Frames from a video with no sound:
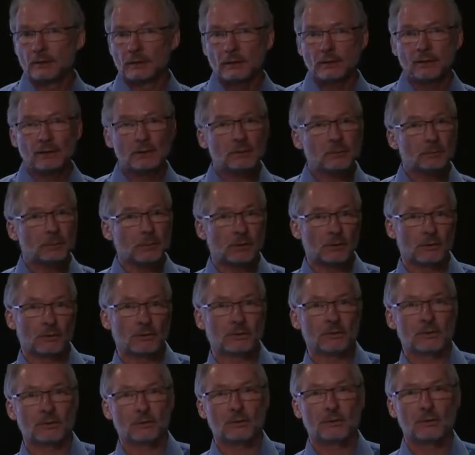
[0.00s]
it is
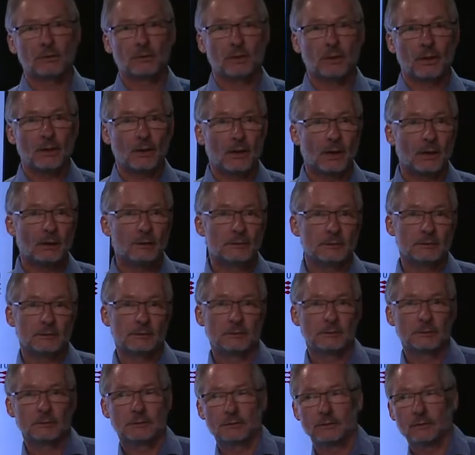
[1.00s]
because there are
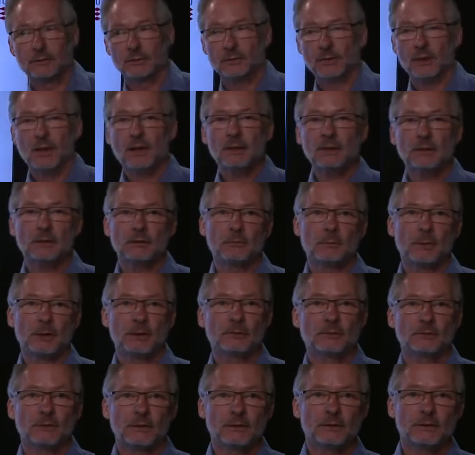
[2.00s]
societal
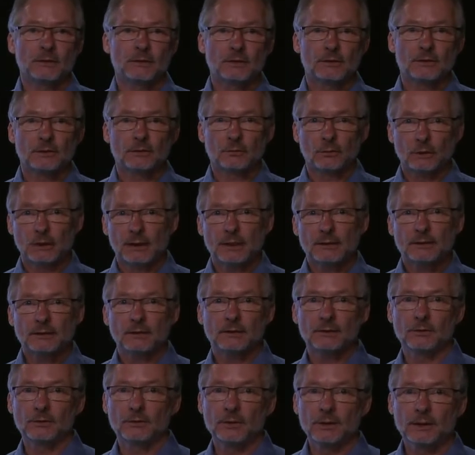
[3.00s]
benefits
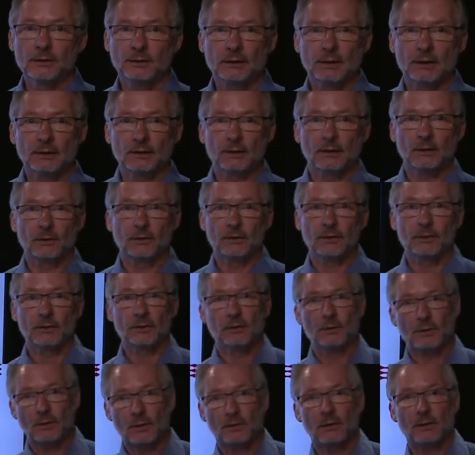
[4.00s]
related to these
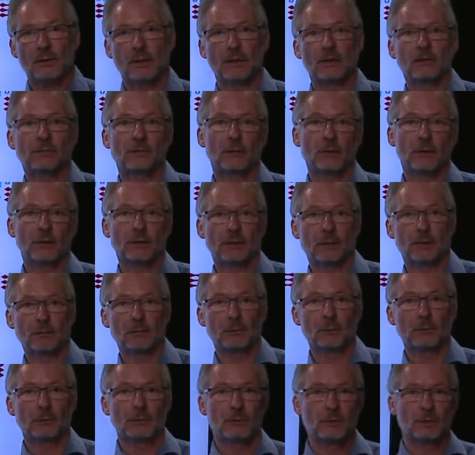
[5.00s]
technologies, such as, for
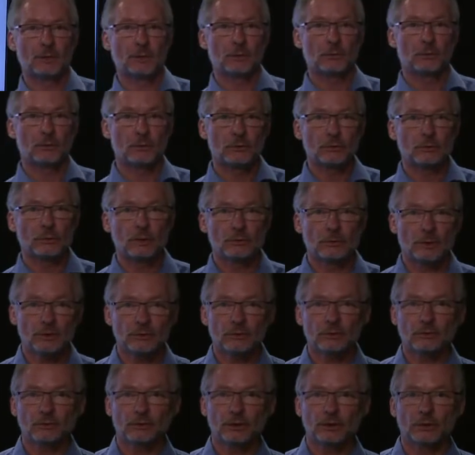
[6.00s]
example, CO2
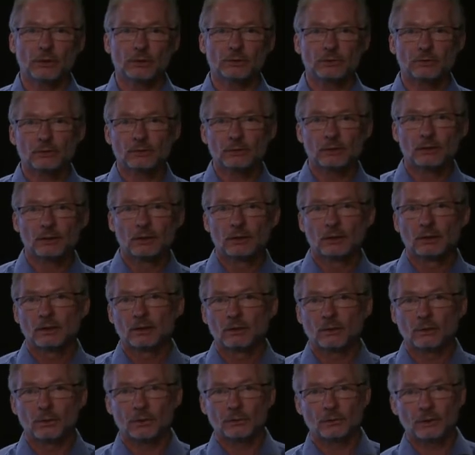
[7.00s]
emission reduction
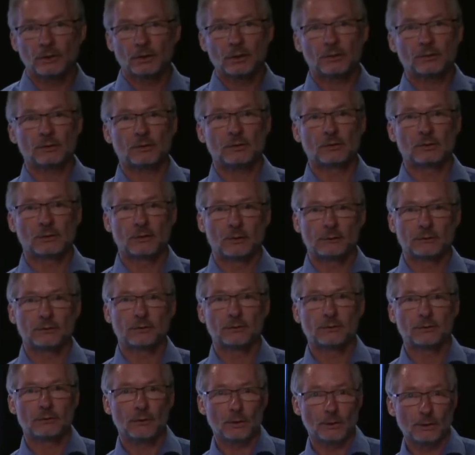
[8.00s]
or reduction
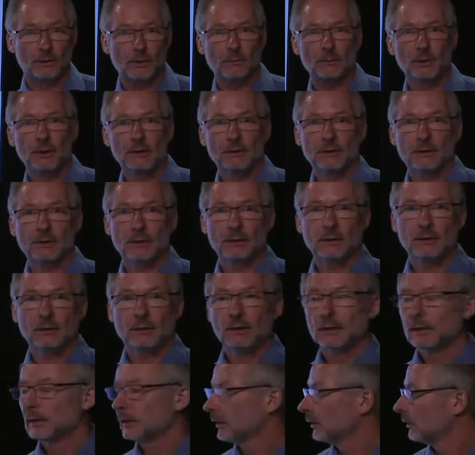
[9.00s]
of vulnerability
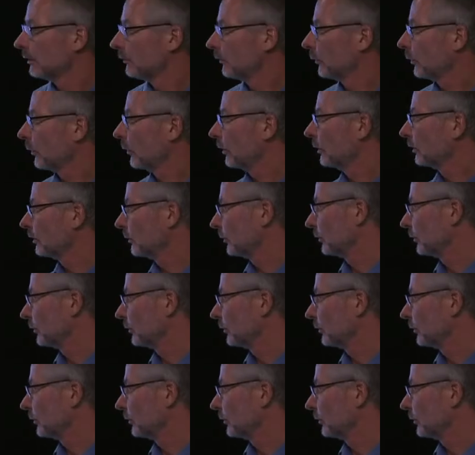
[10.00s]
for